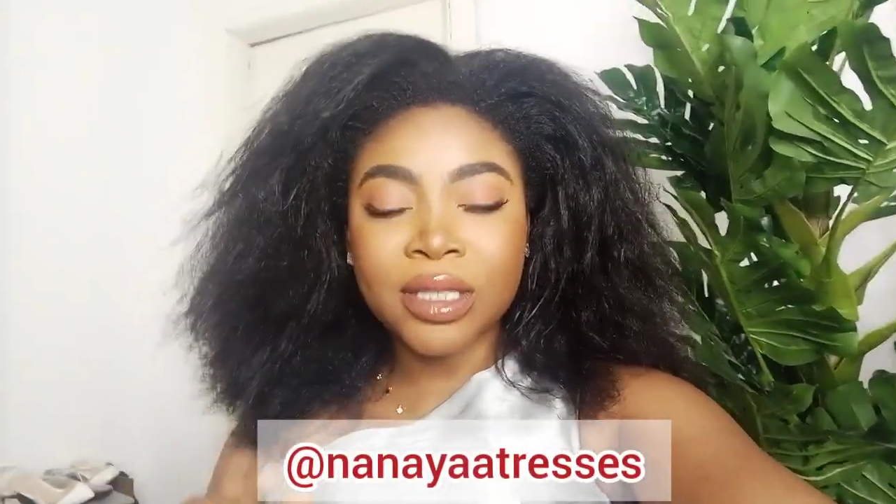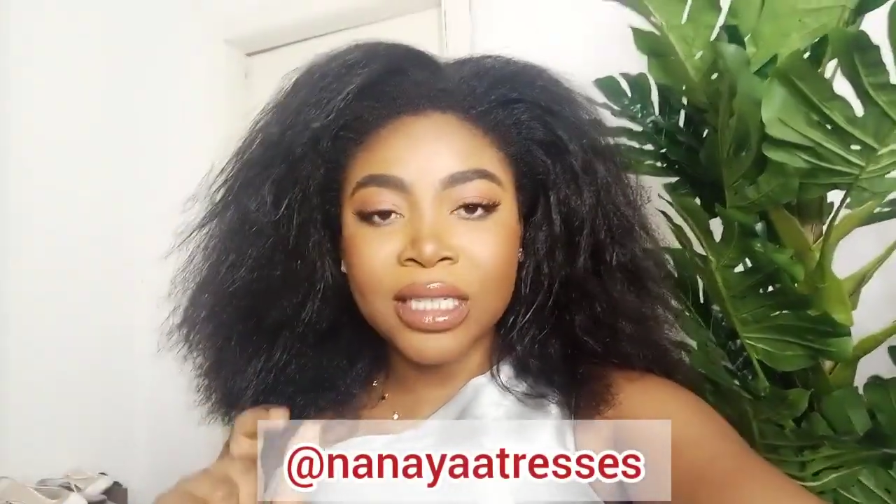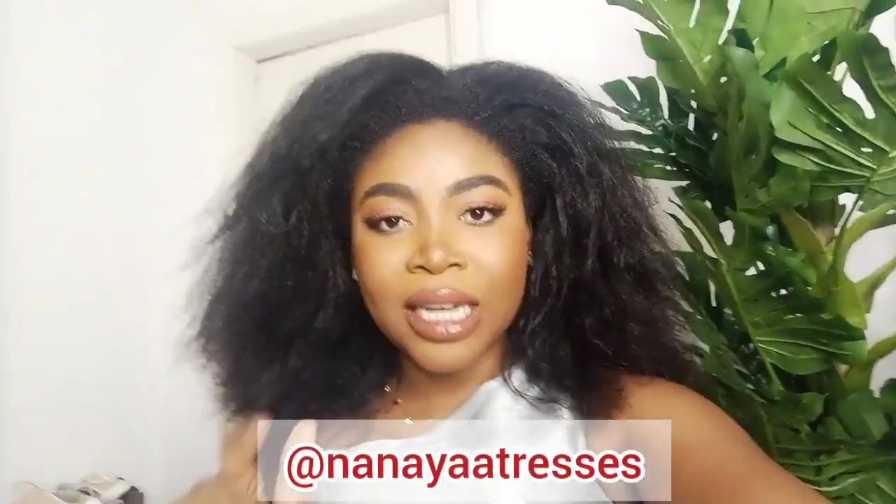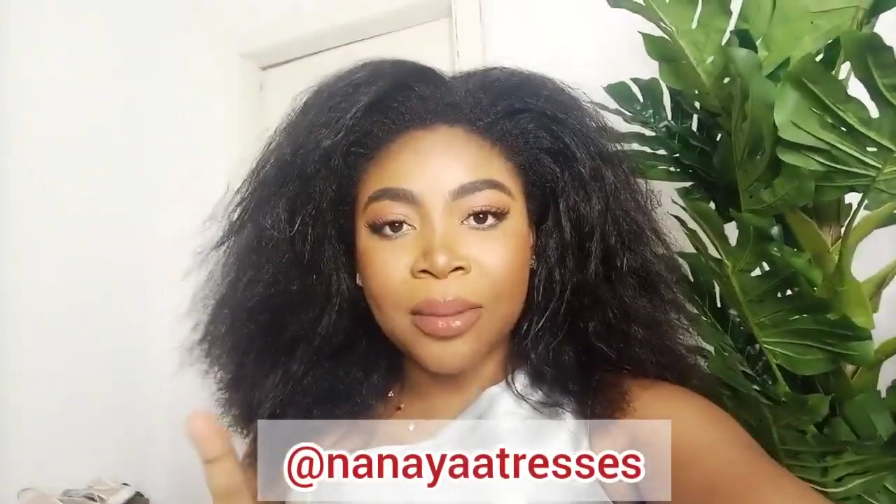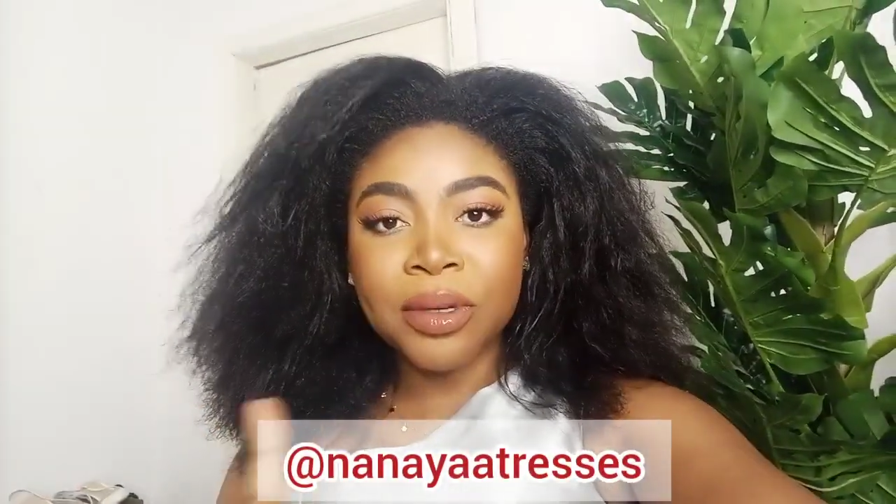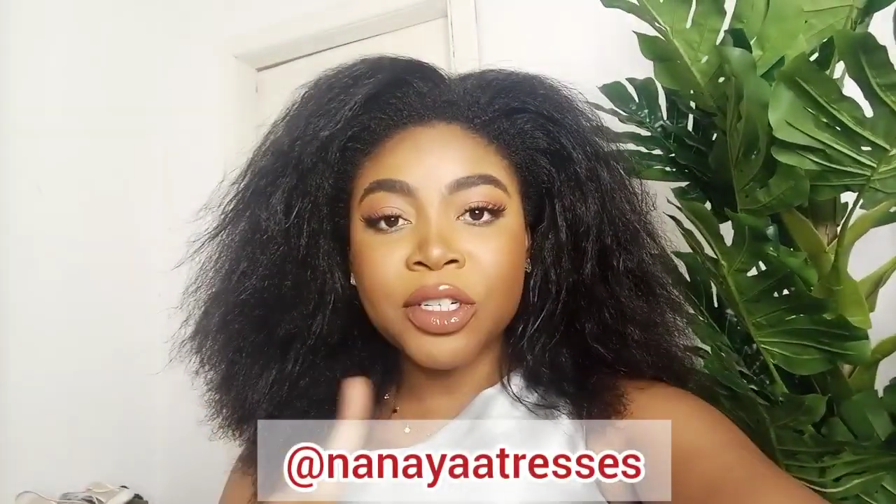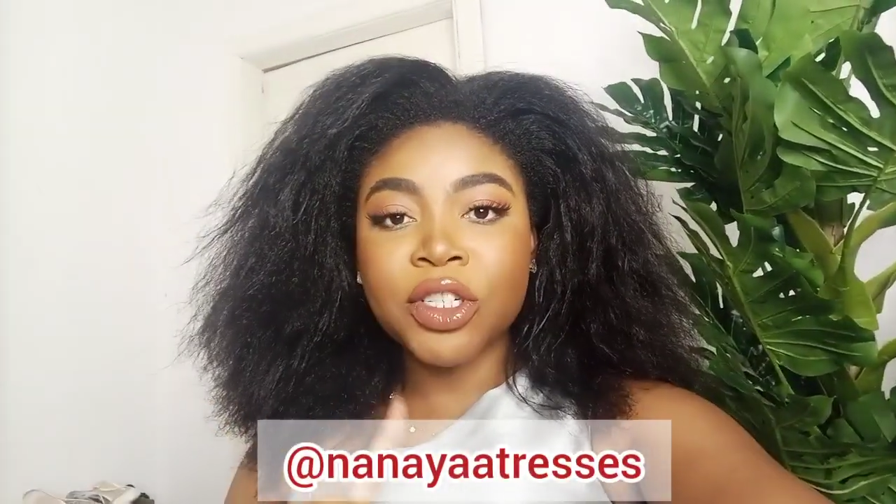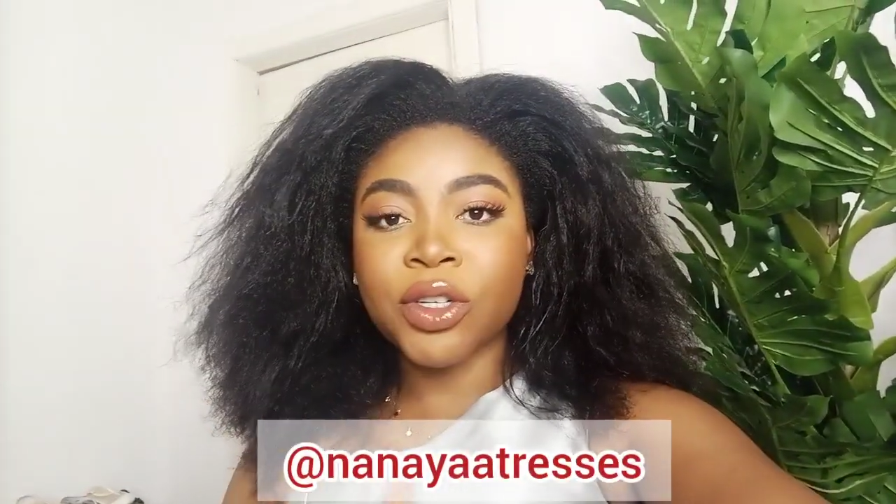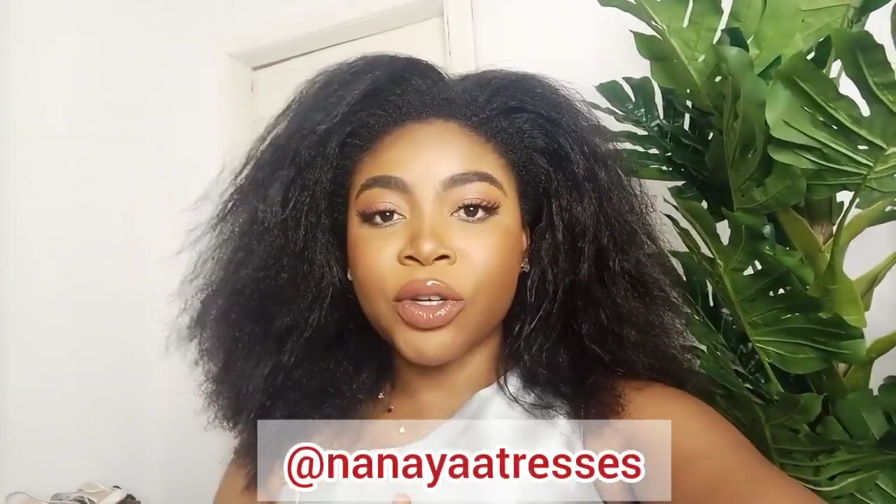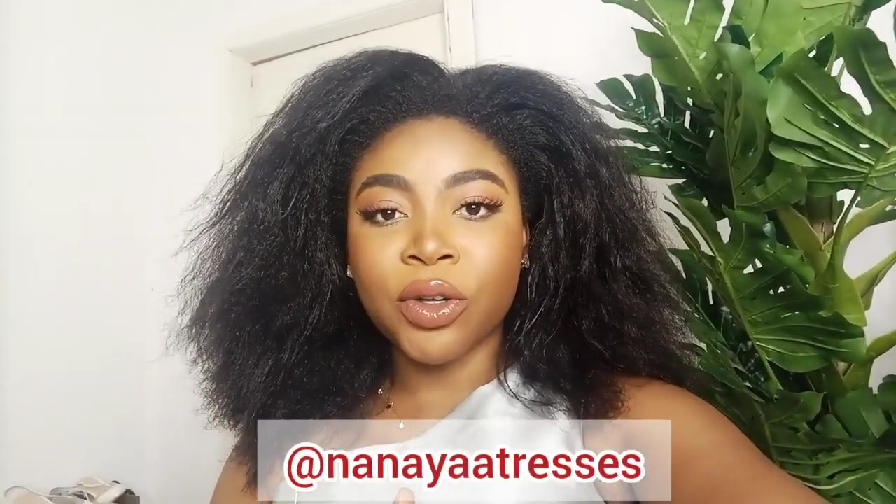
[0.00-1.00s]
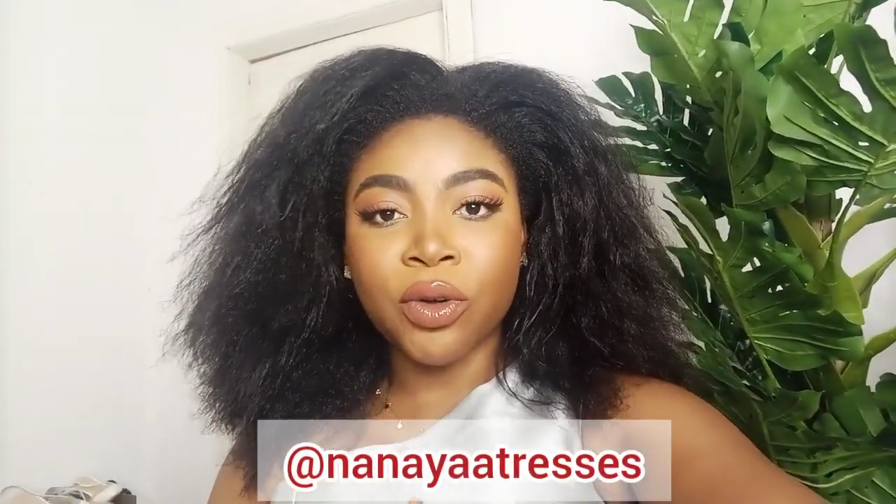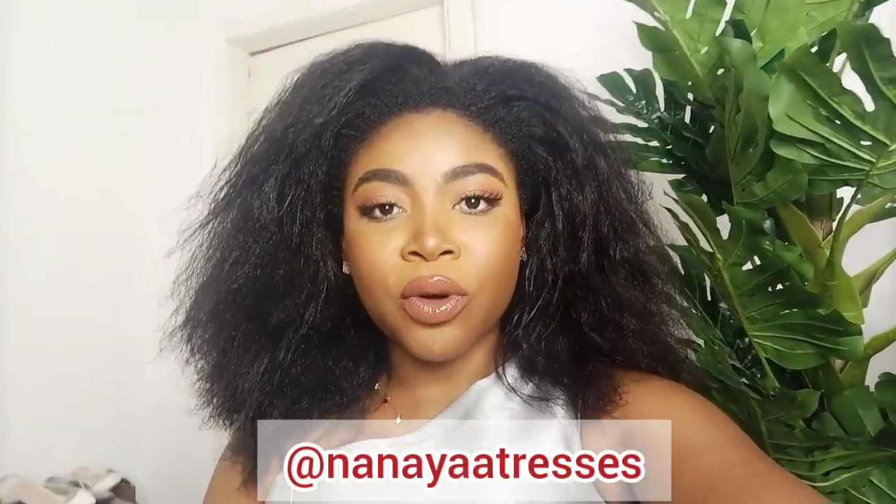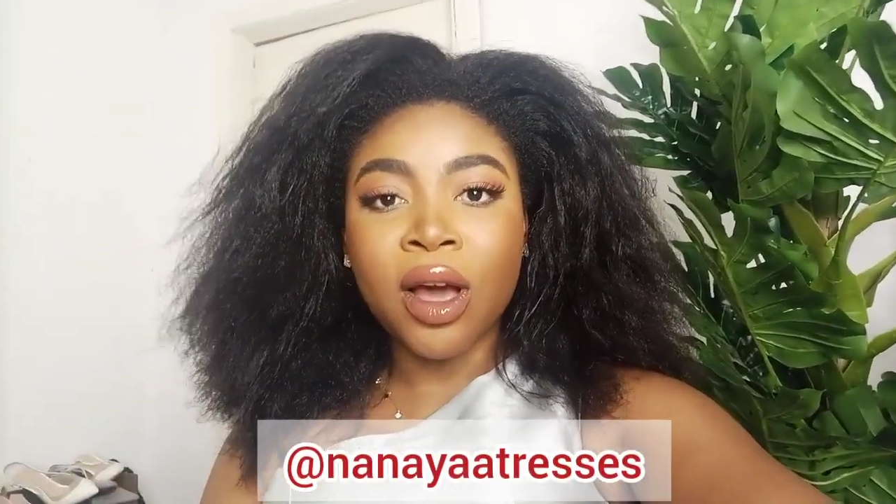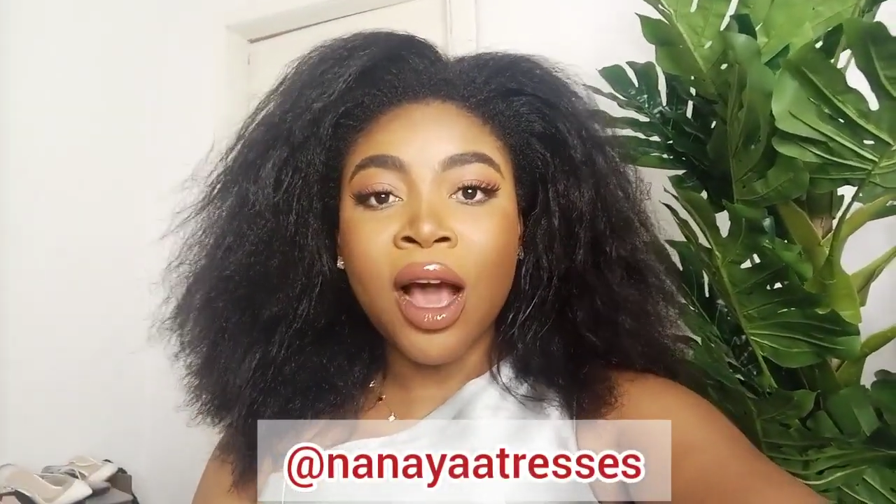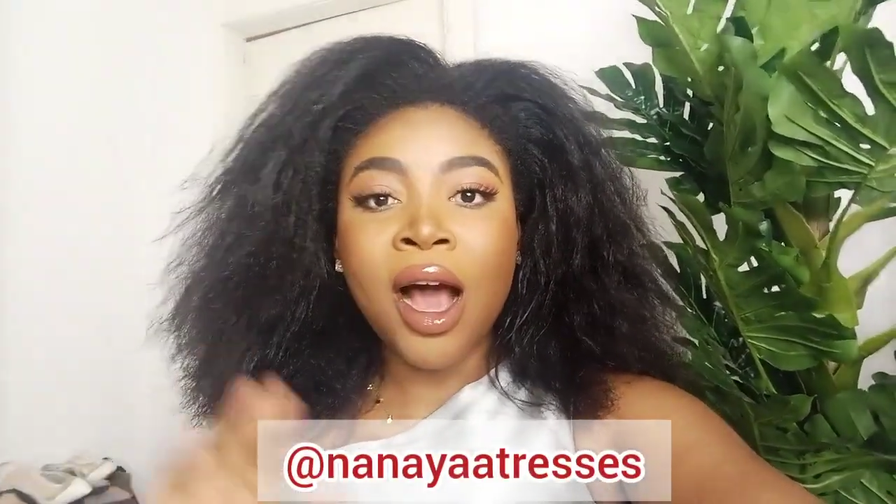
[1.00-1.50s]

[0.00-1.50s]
today I'm going to show you